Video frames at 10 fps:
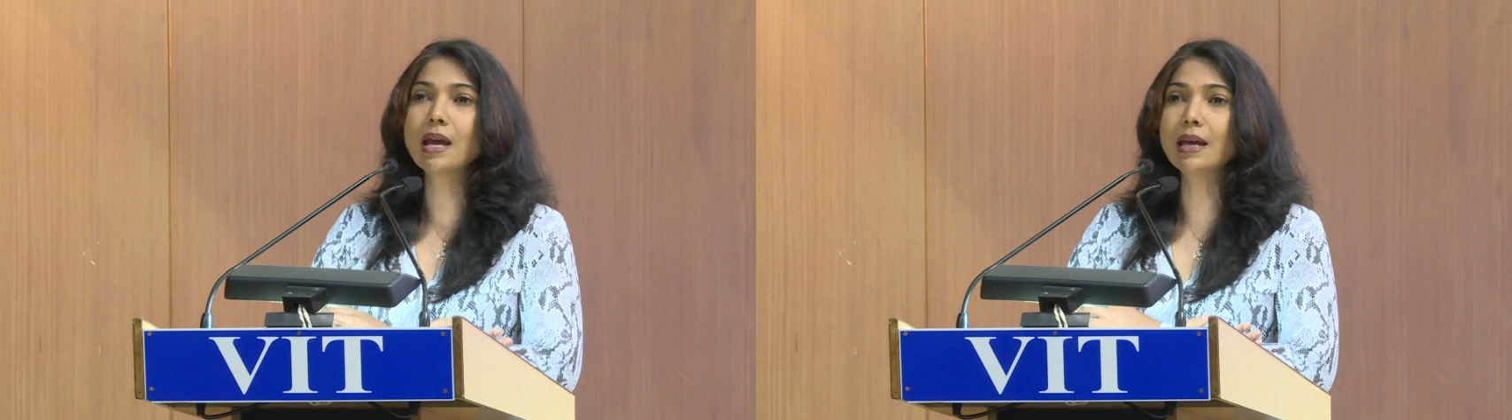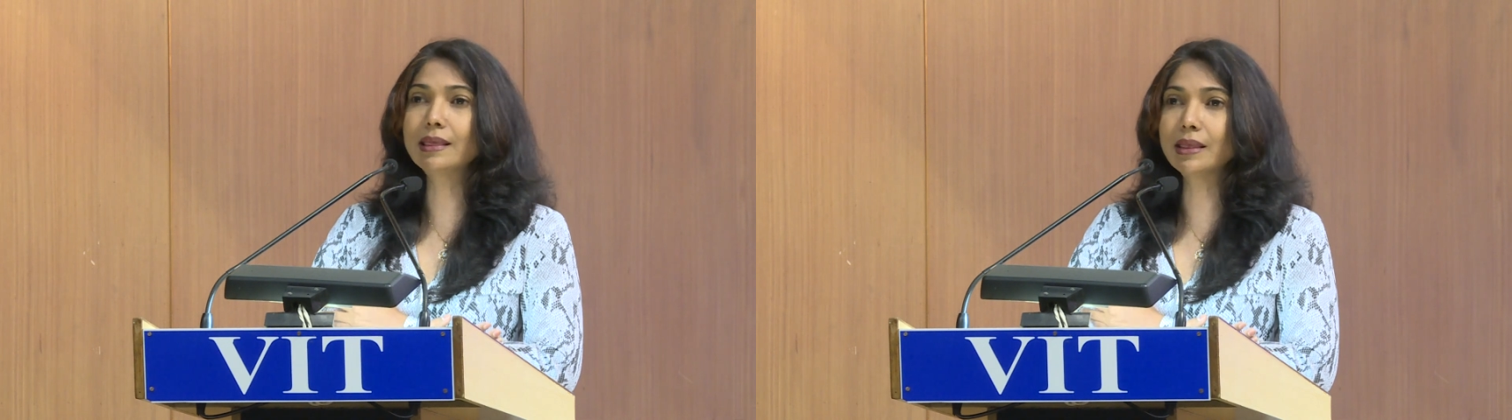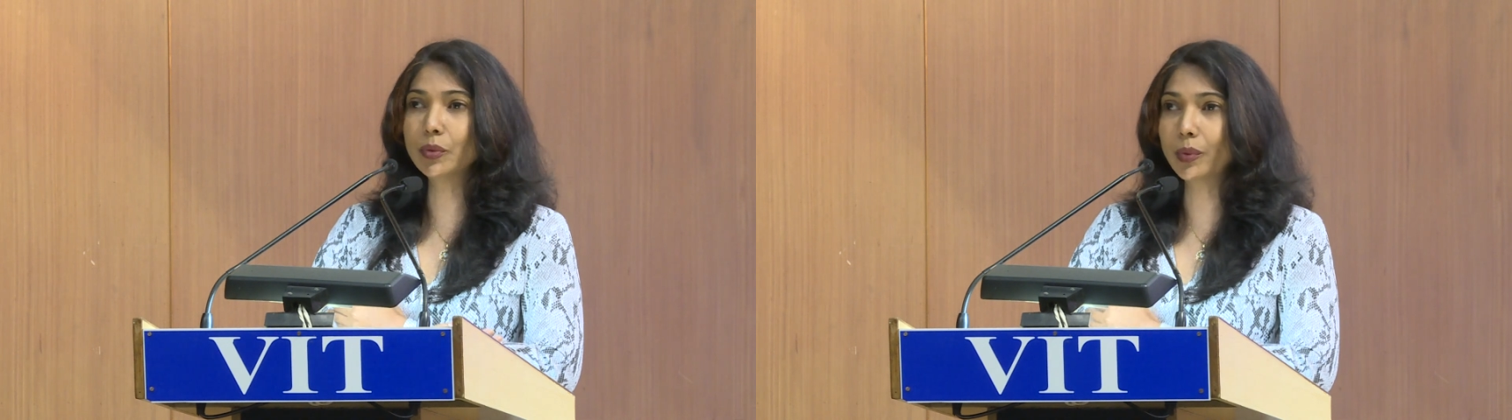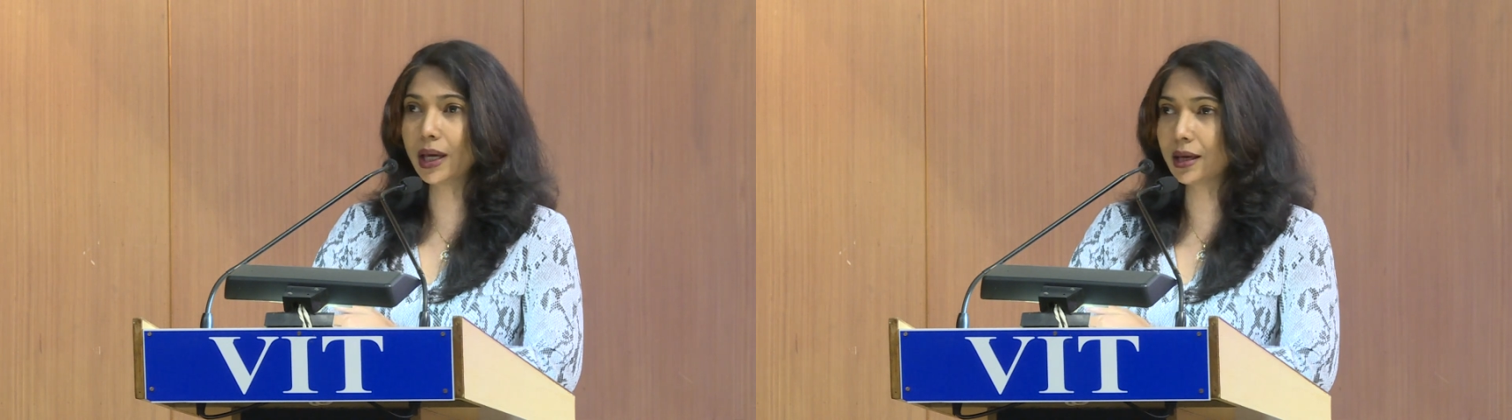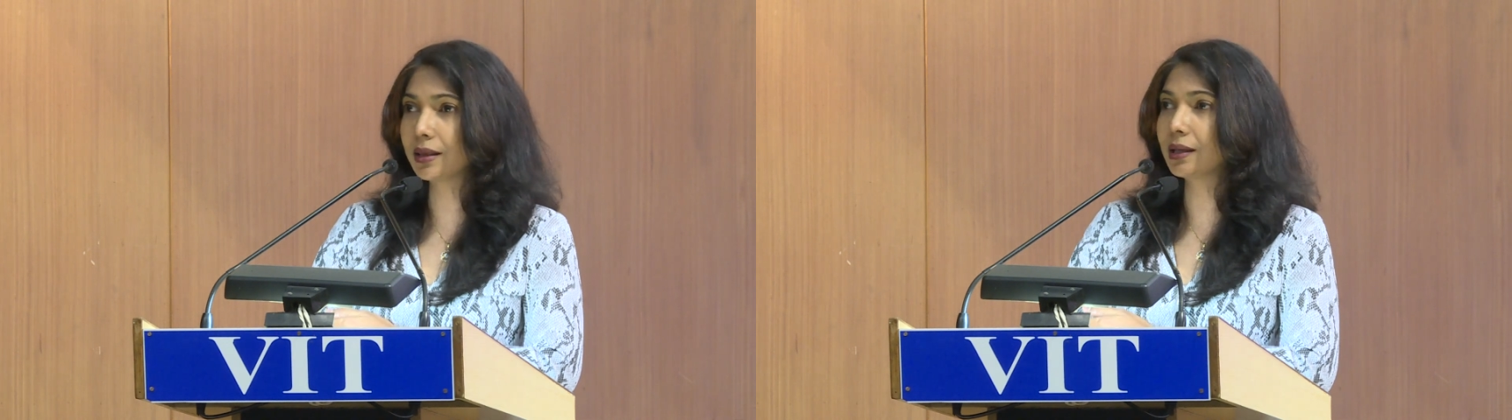in the
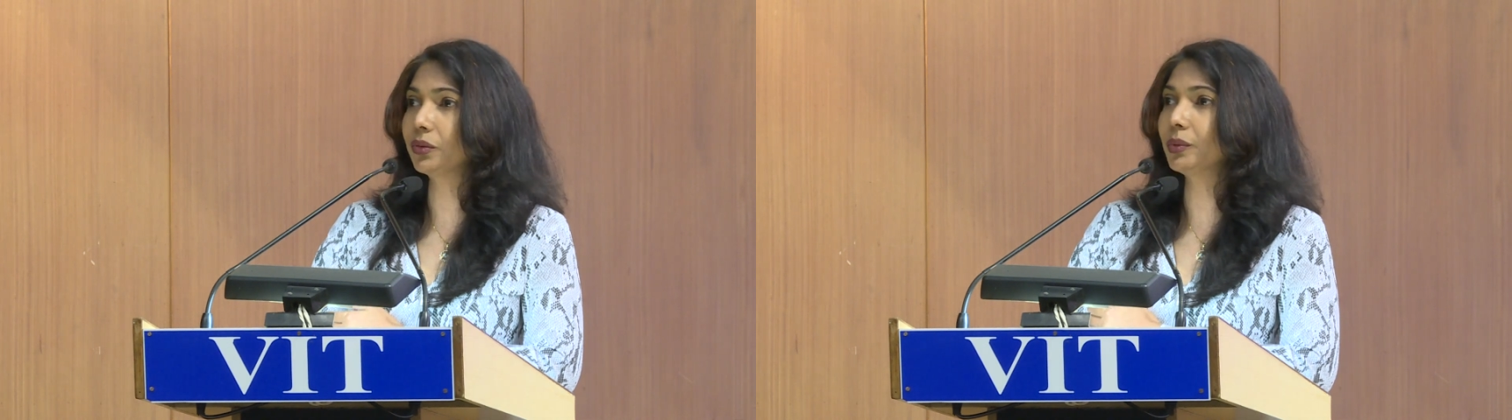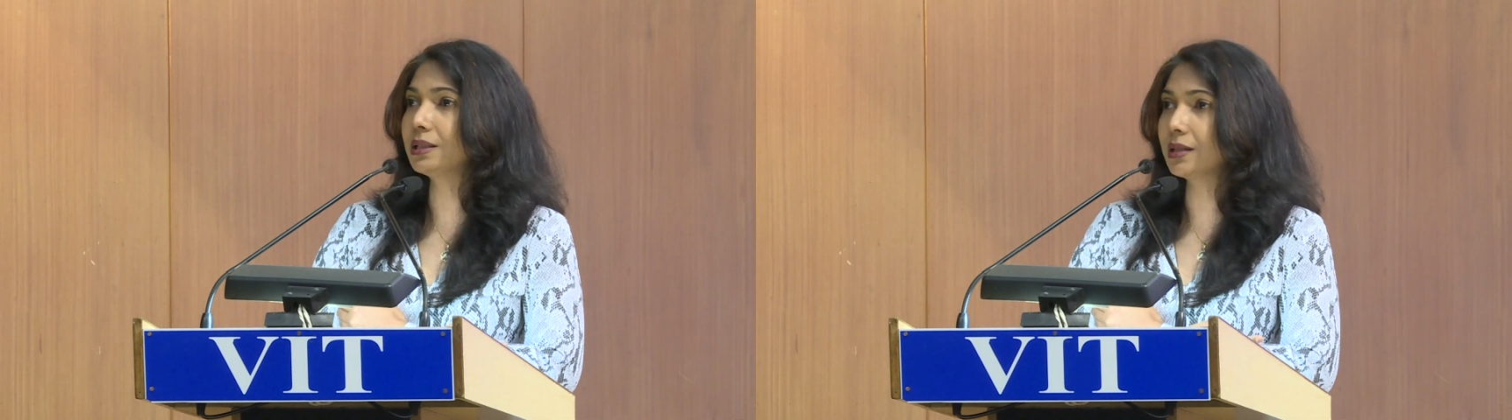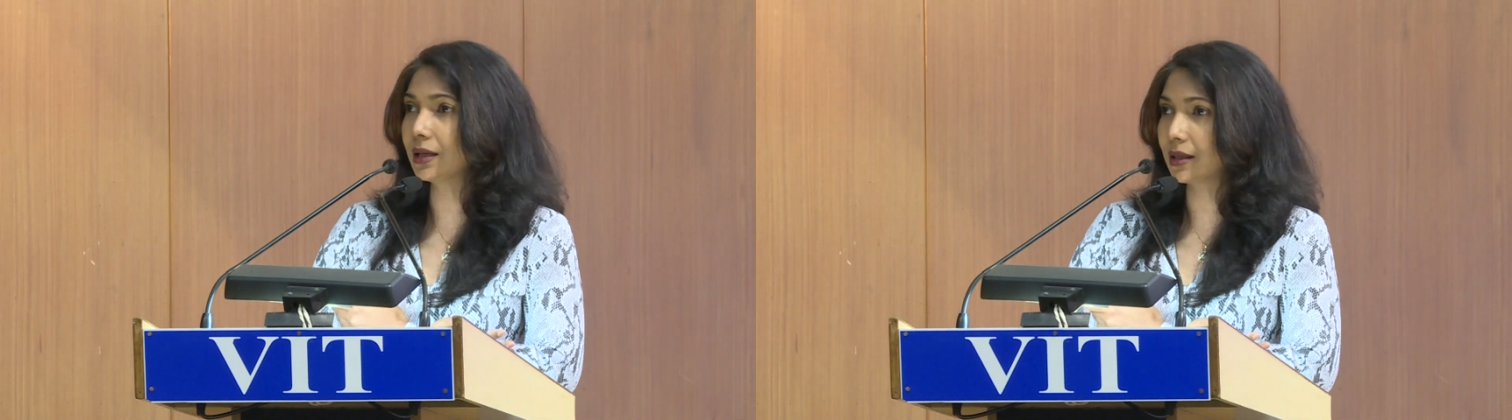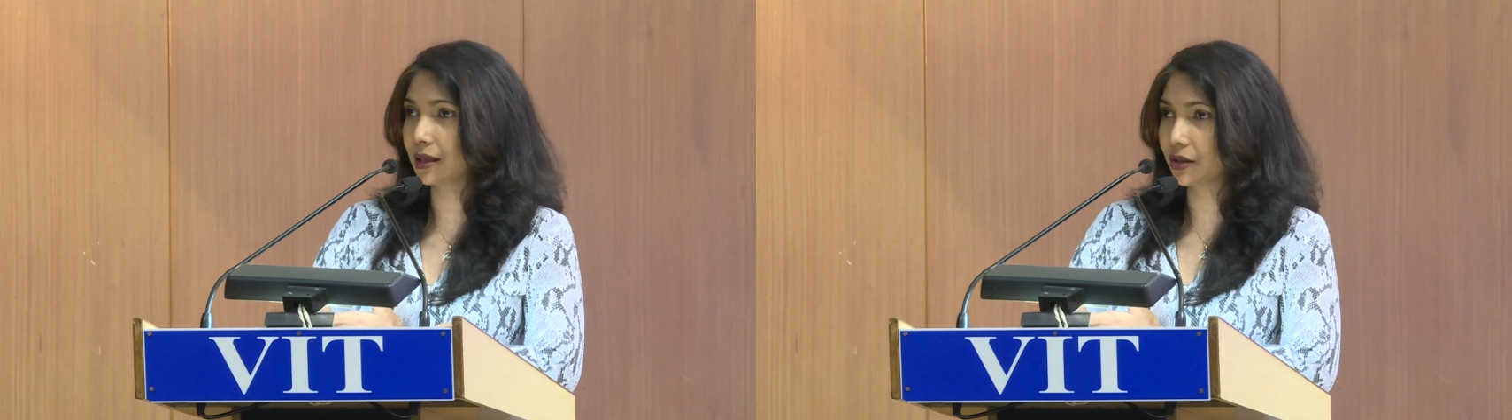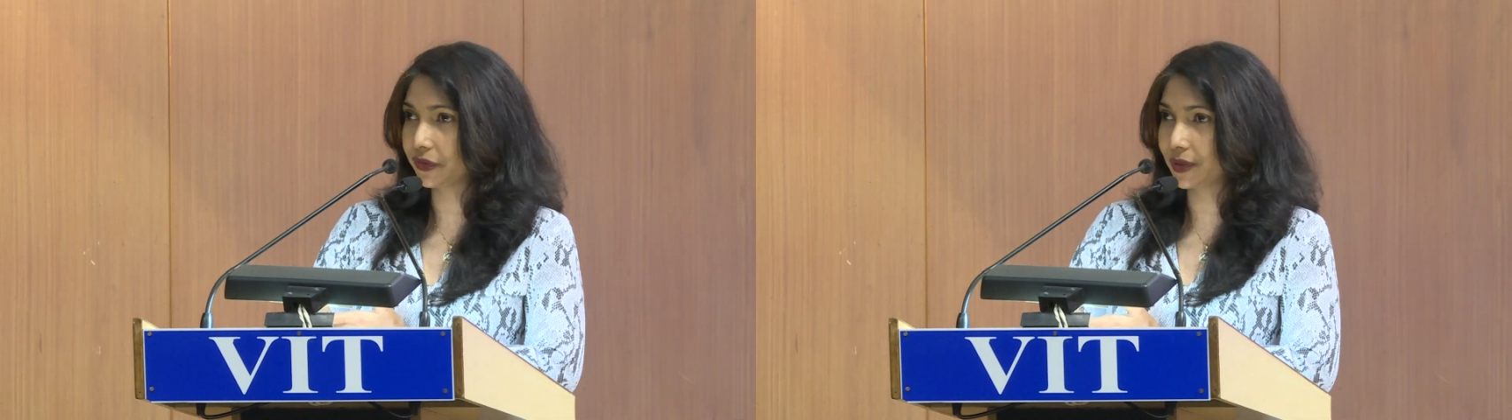way that we take
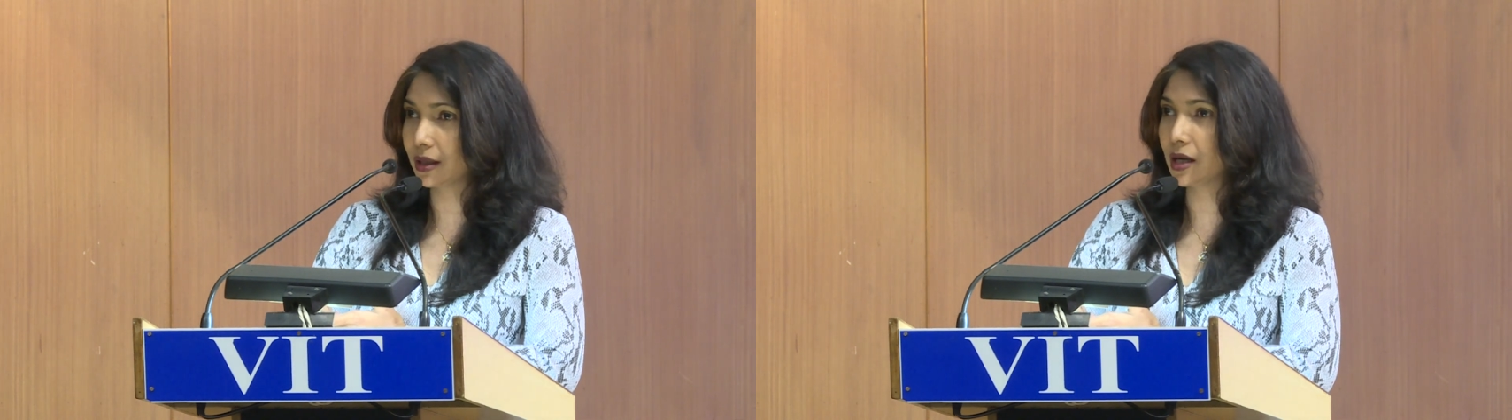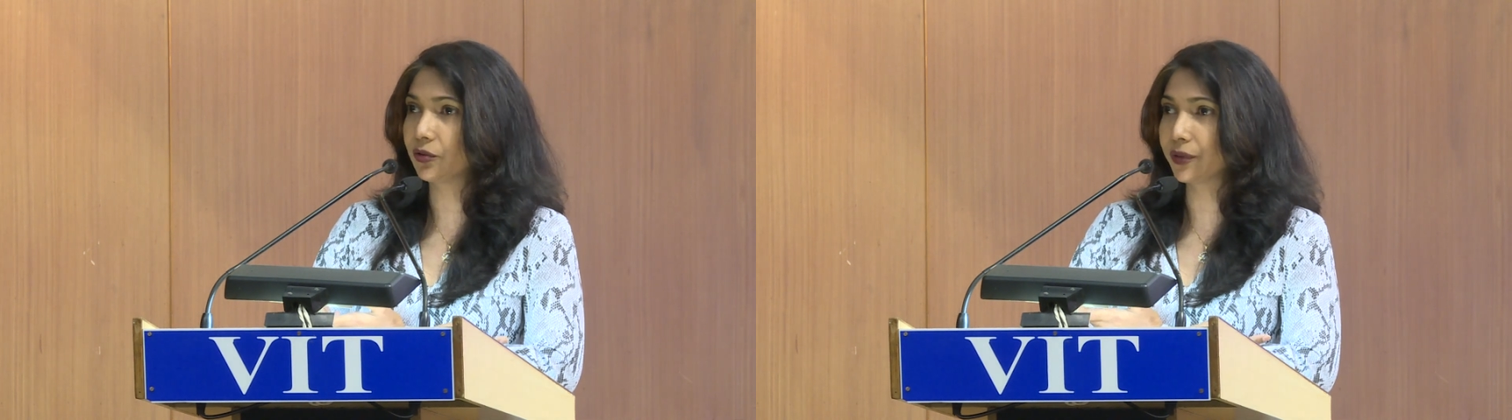care of